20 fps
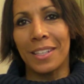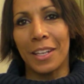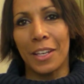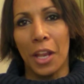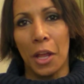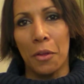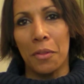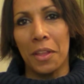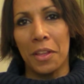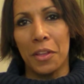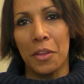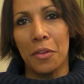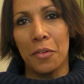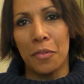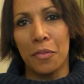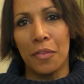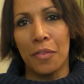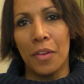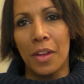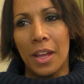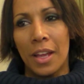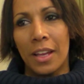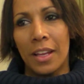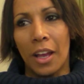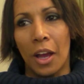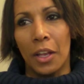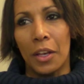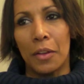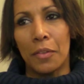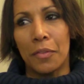and know that you've
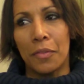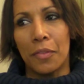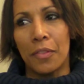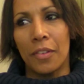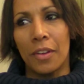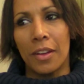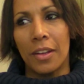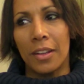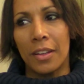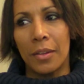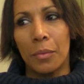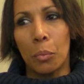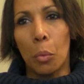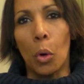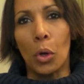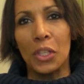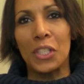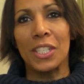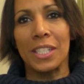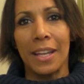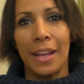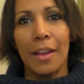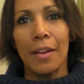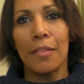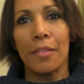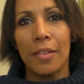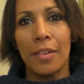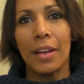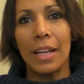kind of watched it,